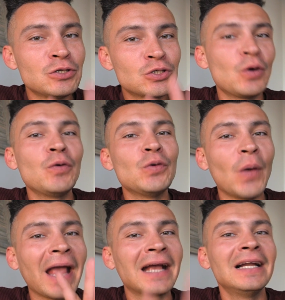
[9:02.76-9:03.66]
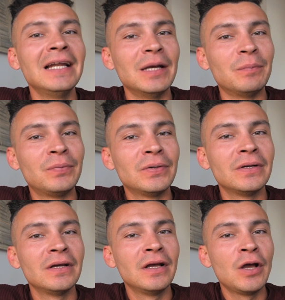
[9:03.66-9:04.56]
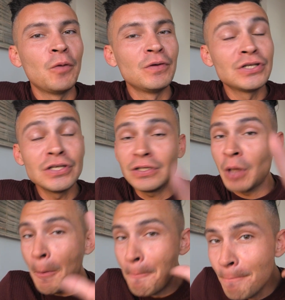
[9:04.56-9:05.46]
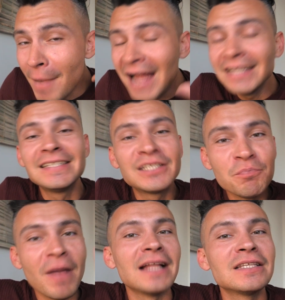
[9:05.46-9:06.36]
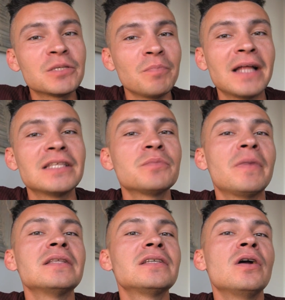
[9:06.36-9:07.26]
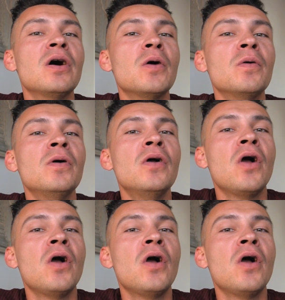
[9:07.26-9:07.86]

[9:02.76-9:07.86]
show you a clip which is months, months, months, months ago